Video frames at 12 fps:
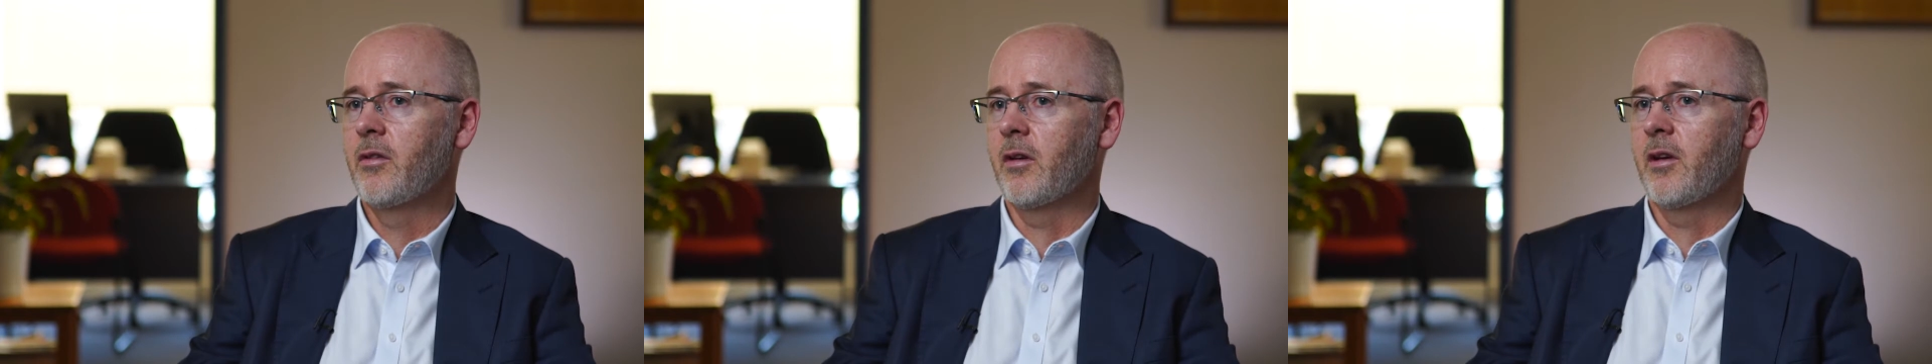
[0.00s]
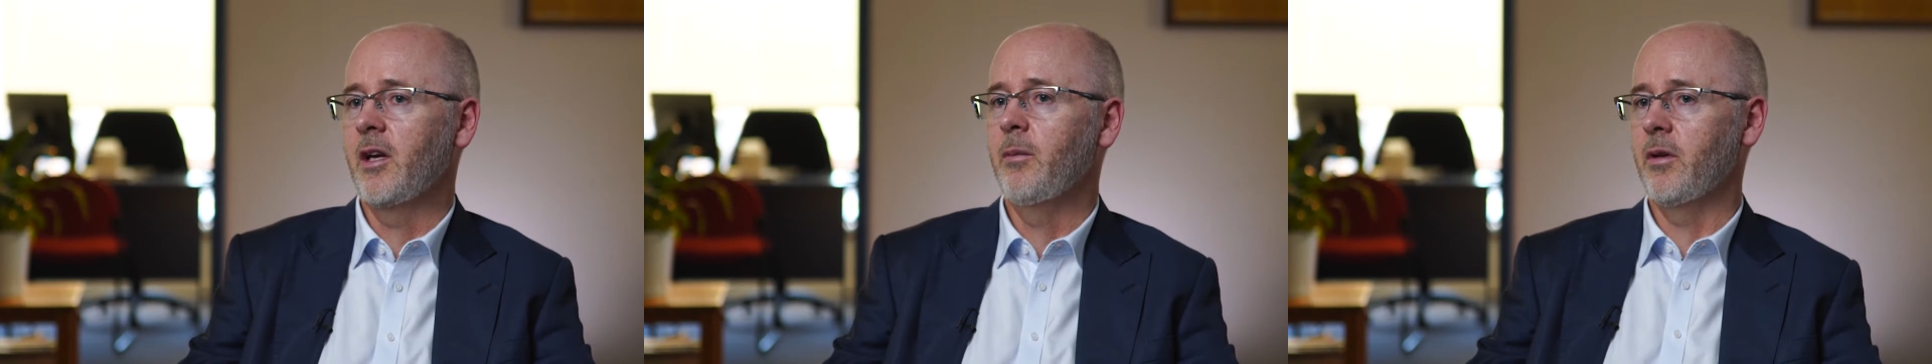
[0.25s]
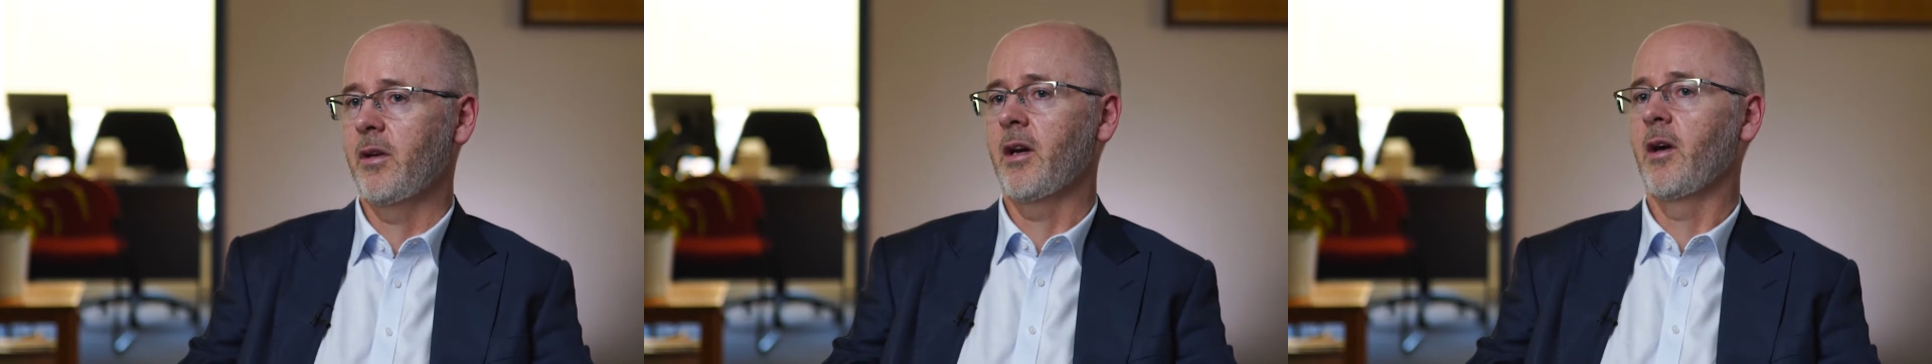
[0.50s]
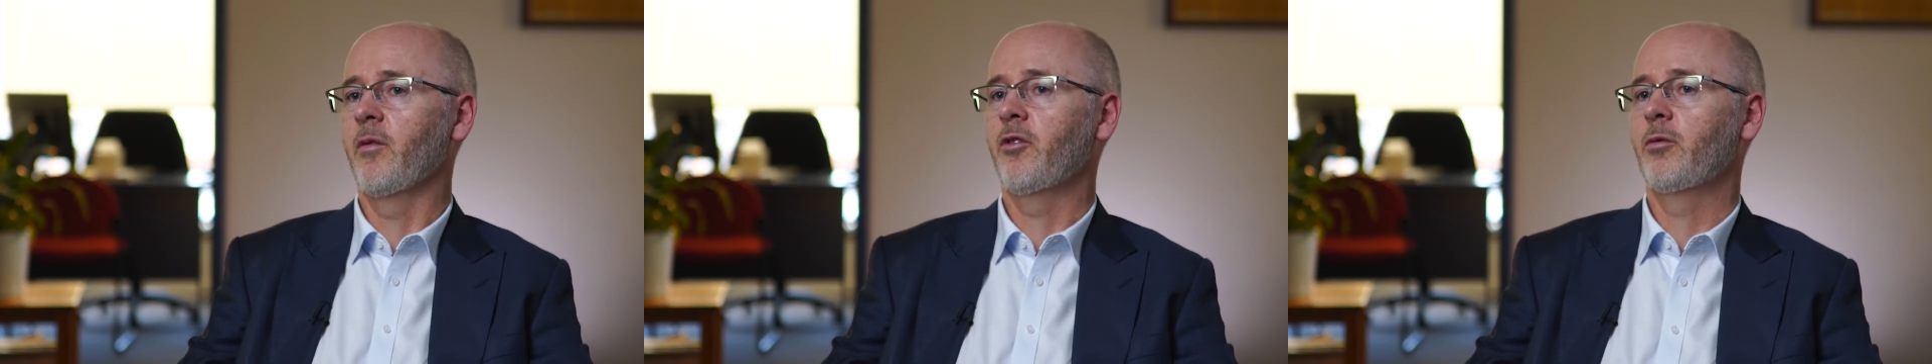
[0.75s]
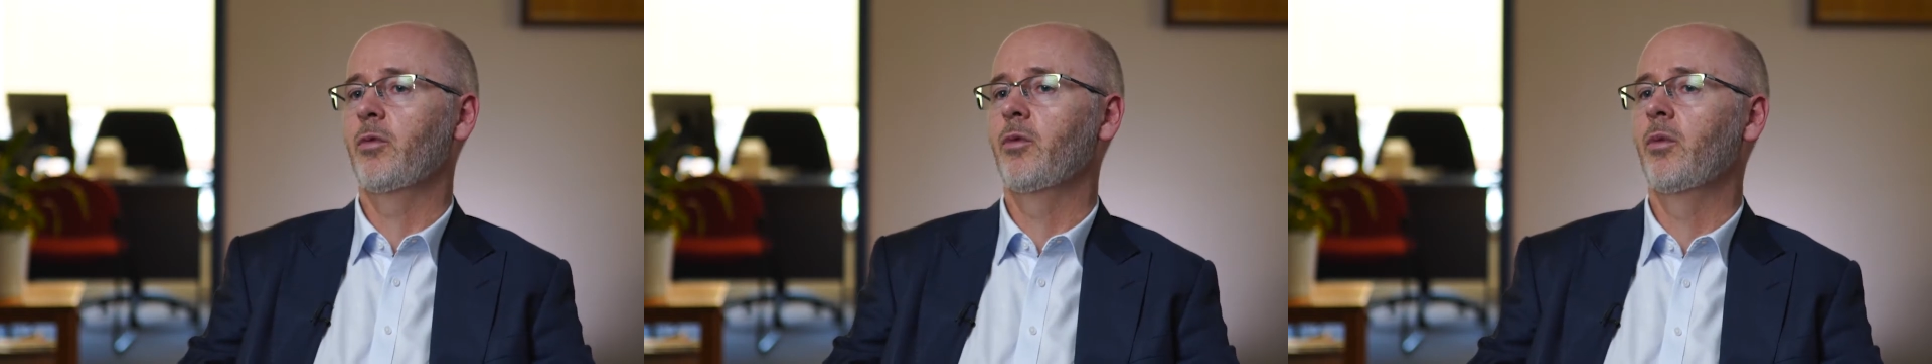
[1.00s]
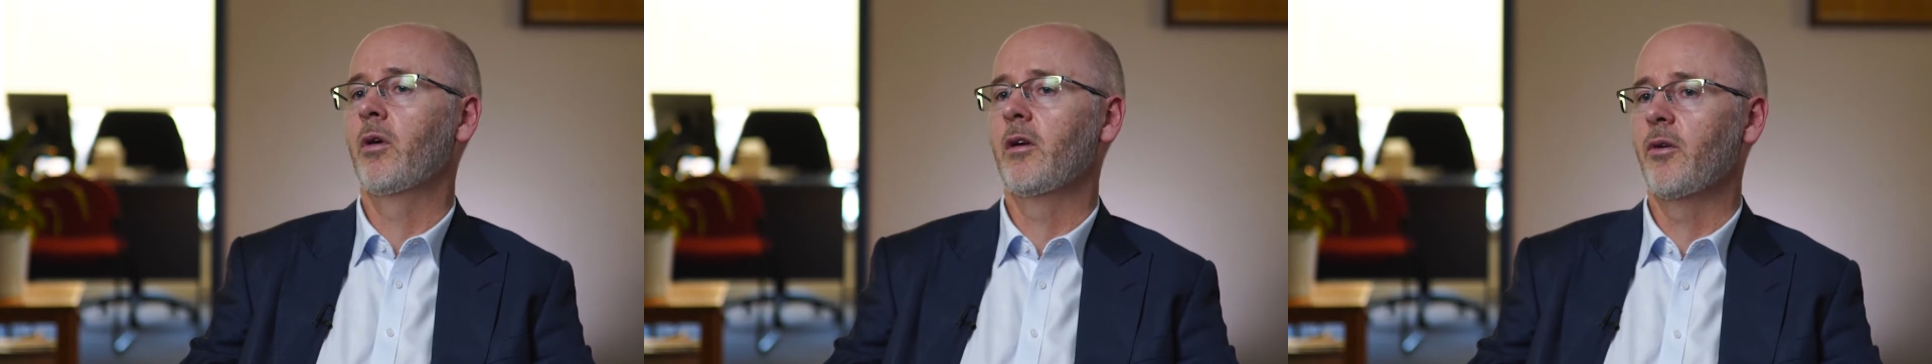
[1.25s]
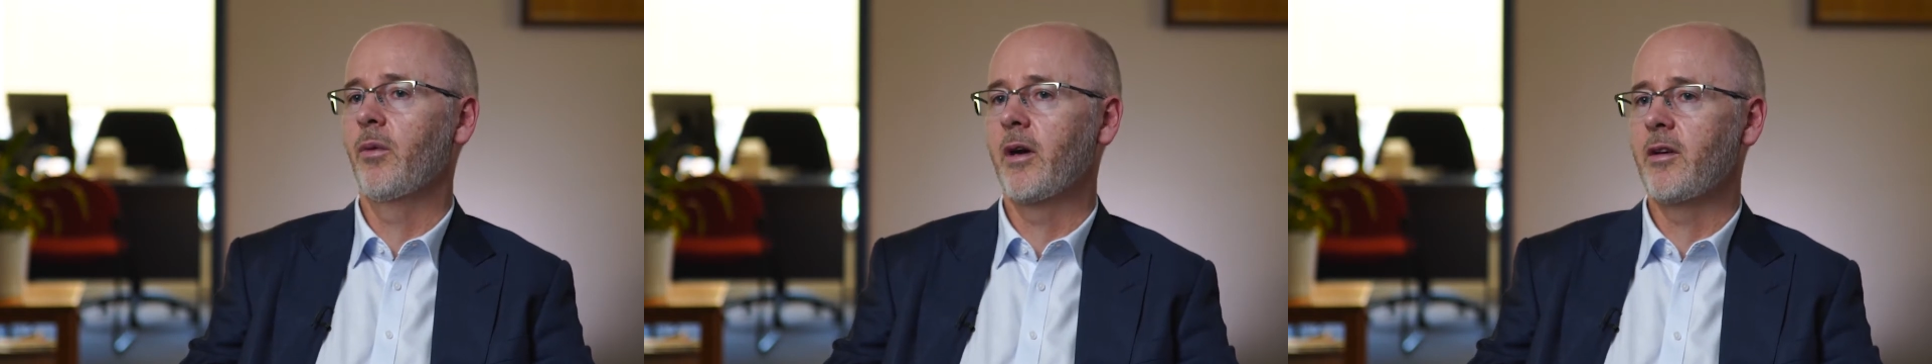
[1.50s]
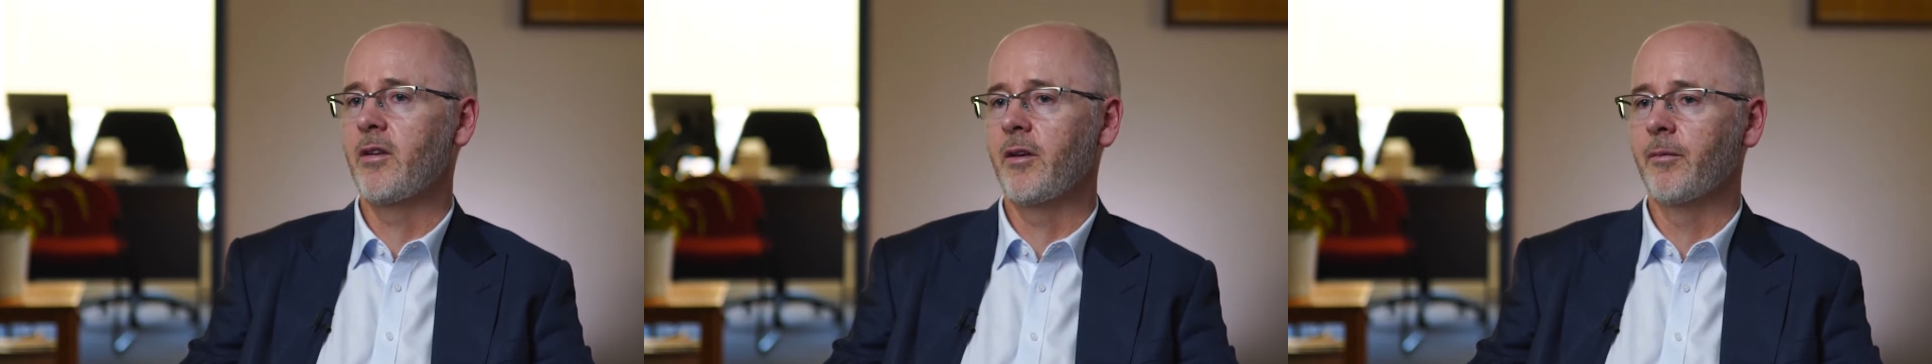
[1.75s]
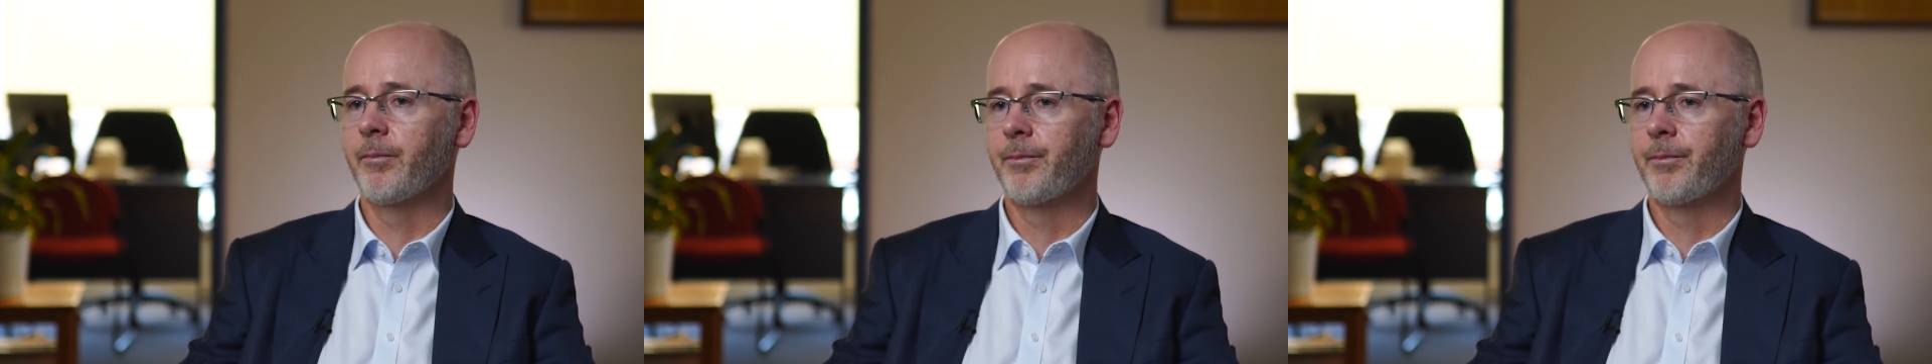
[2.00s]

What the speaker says: to keep you comfortable while you're waiting.